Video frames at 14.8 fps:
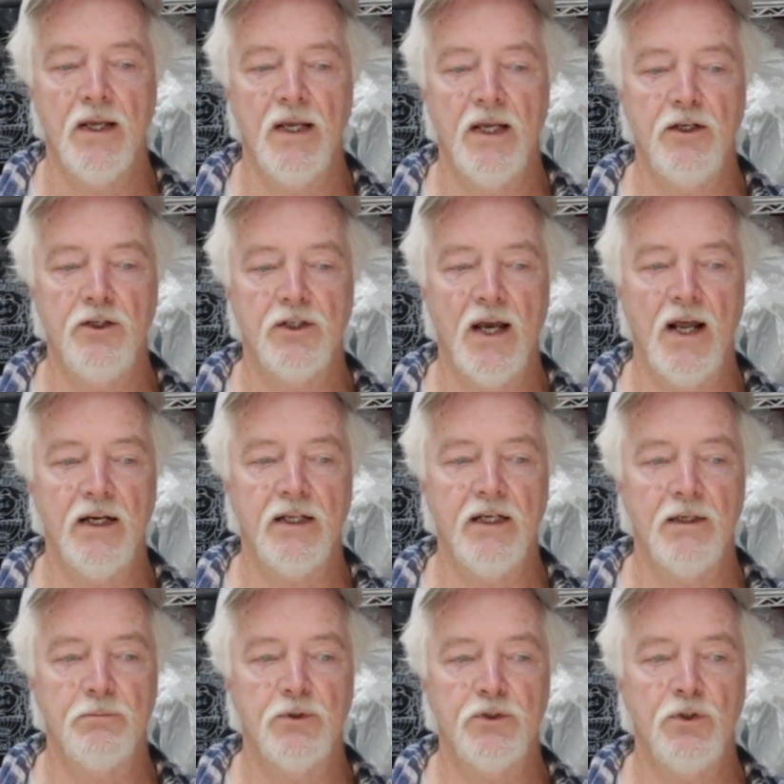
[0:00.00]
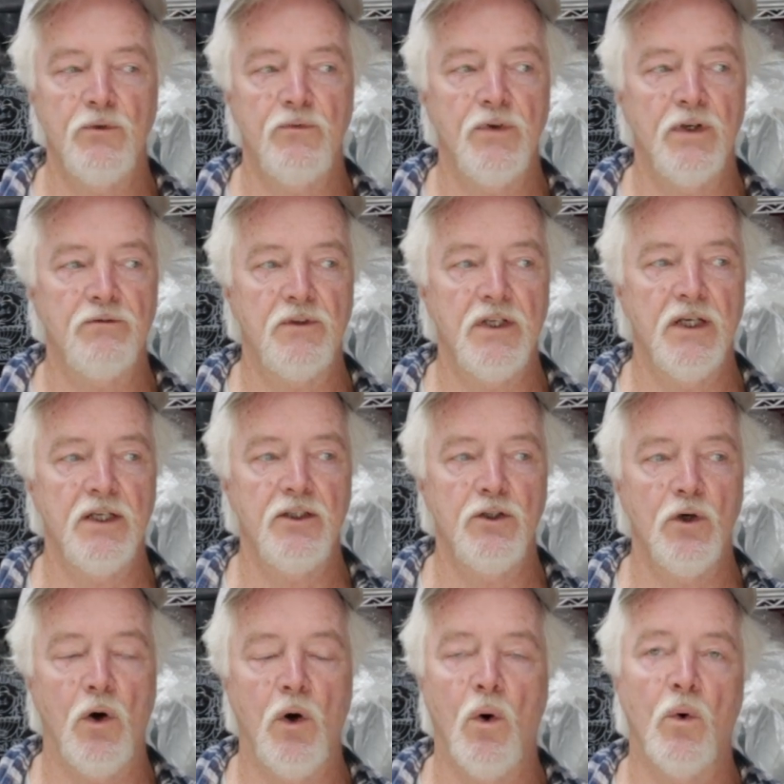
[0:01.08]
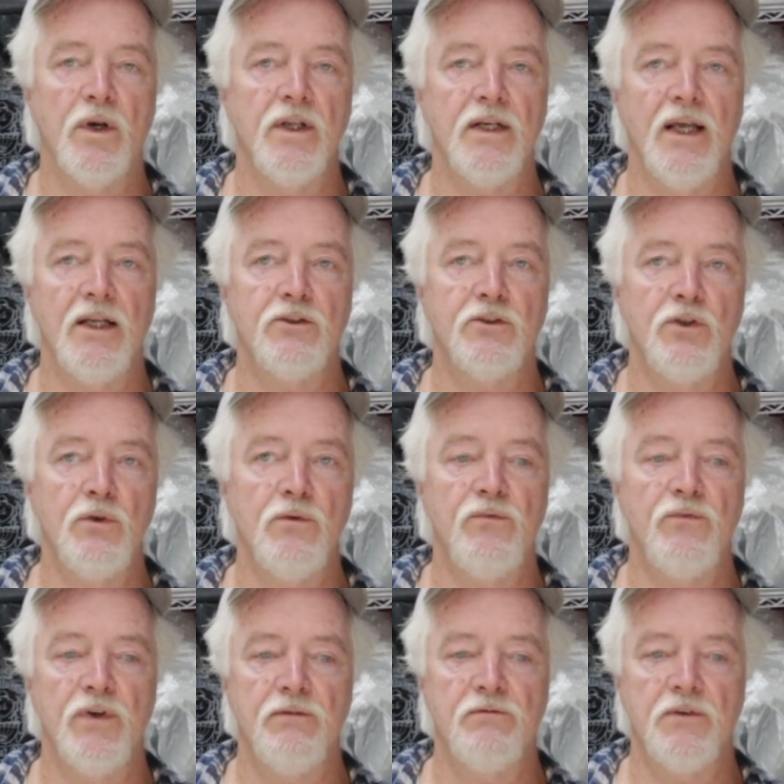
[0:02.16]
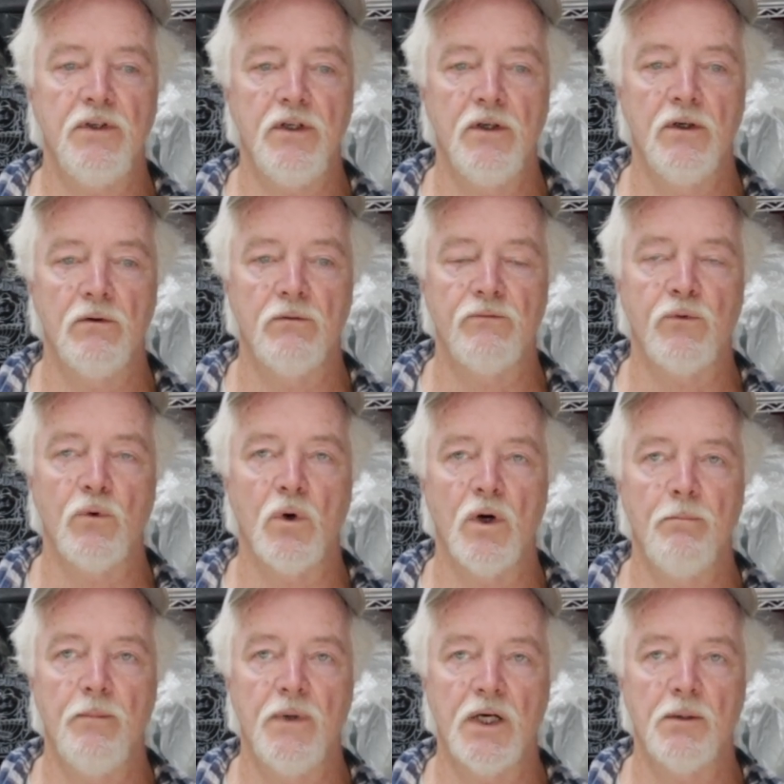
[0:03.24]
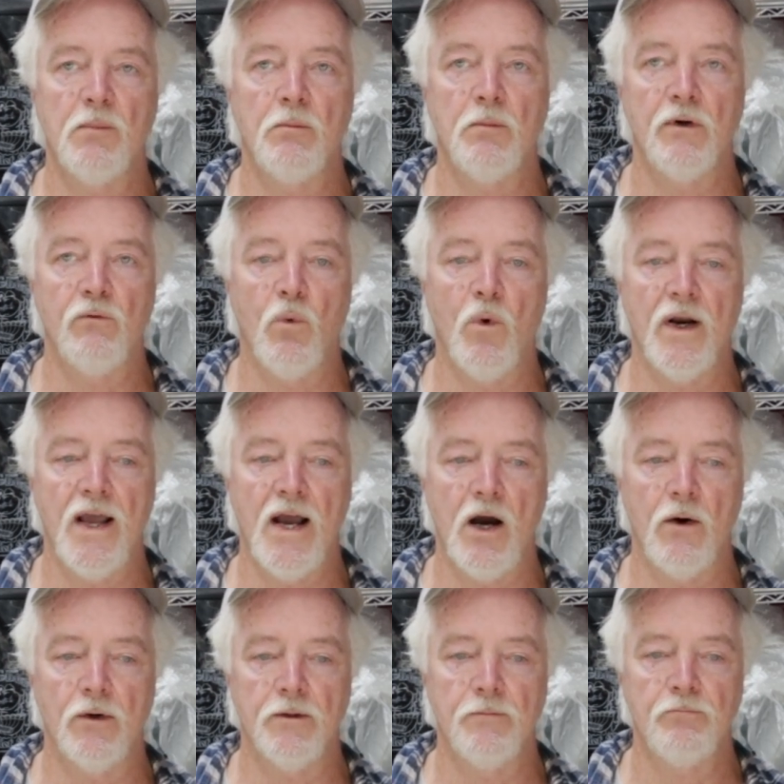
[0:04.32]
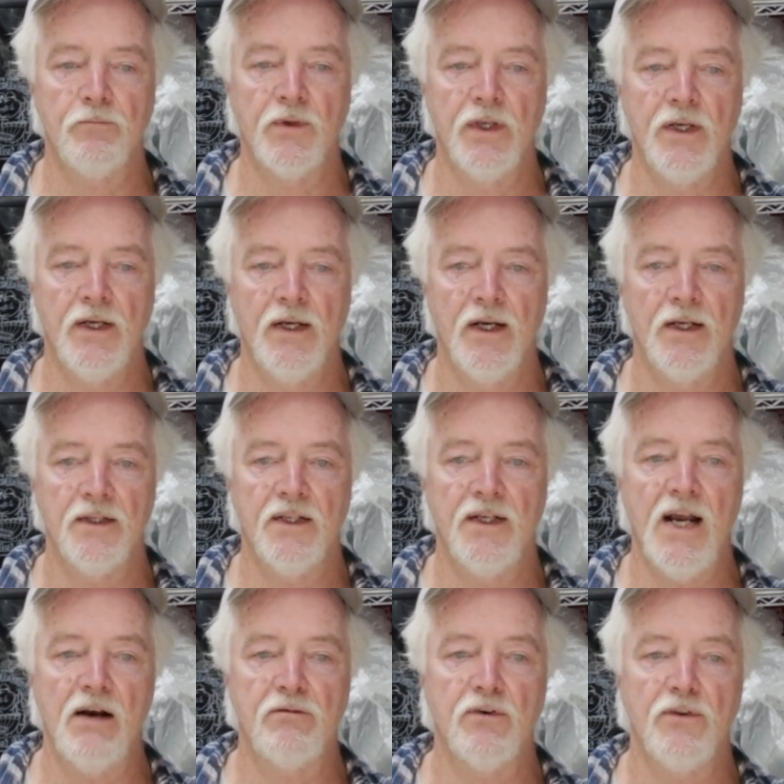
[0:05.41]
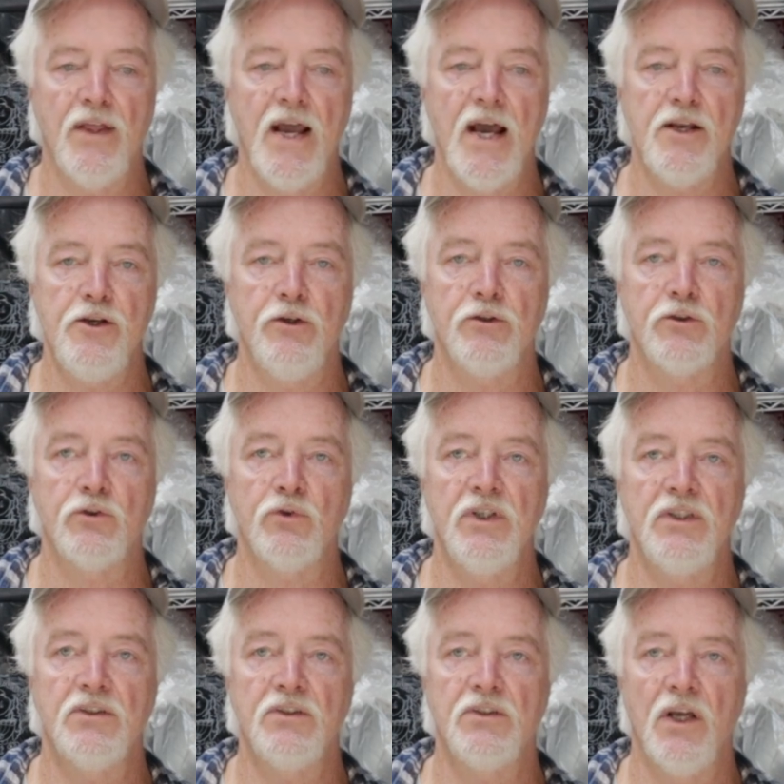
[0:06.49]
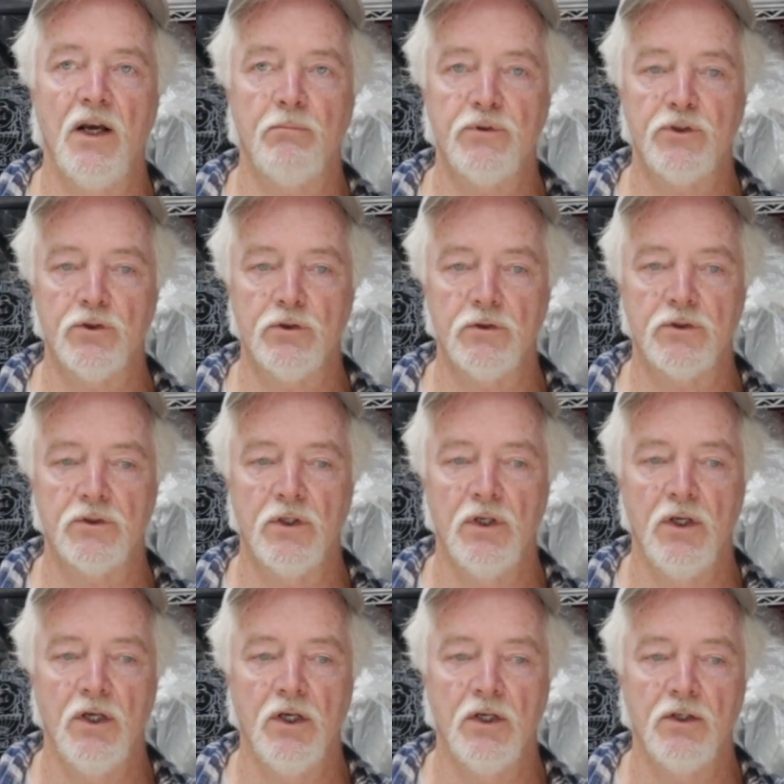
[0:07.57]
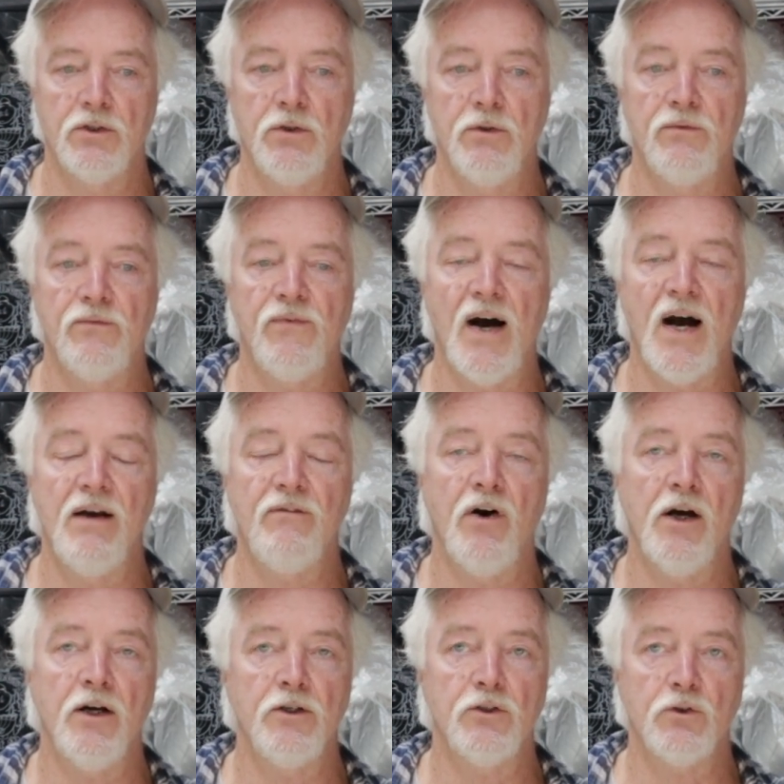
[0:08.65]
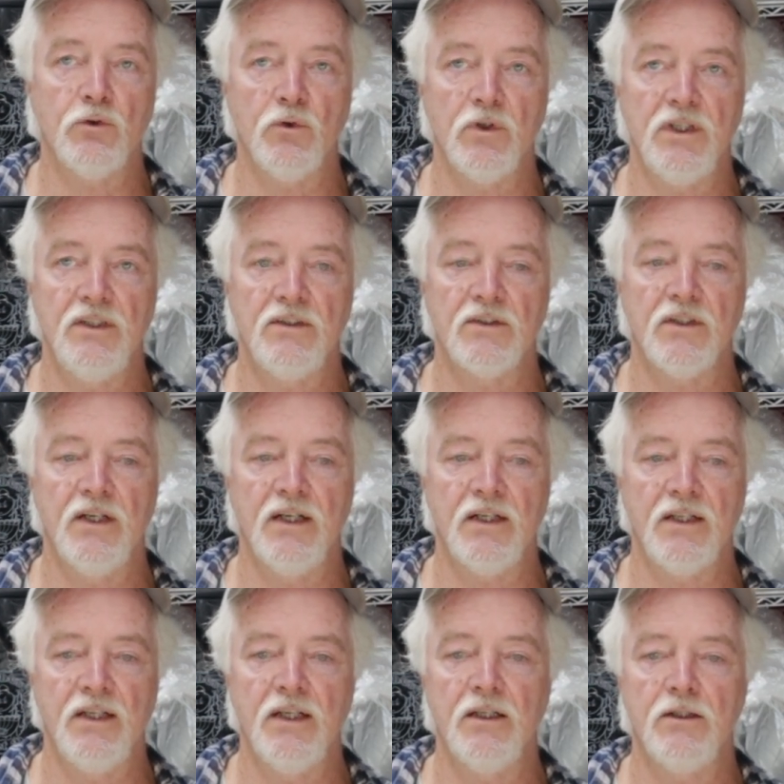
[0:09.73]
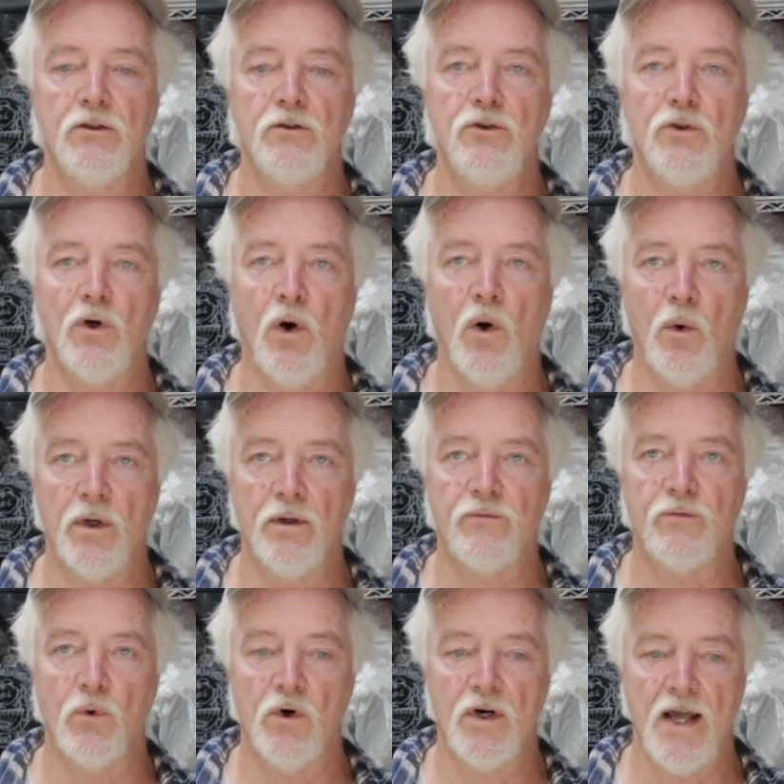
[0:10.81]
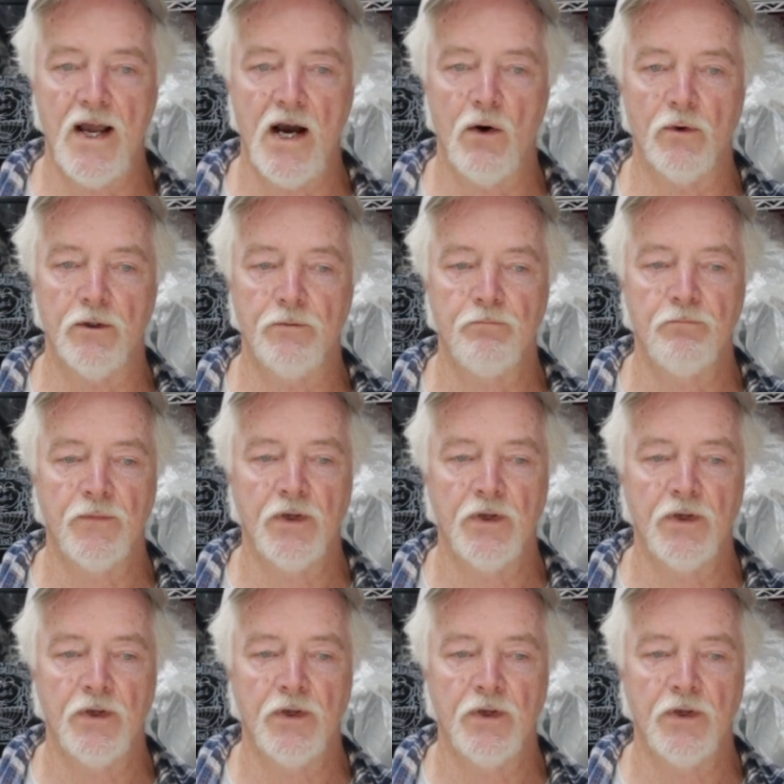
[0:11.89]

And you got to get up to 250, and you hold it at 250 for a minimum of 1 hour. Then after that, you increase the temperatures to 500 degrees, and again, you hold it for an hour.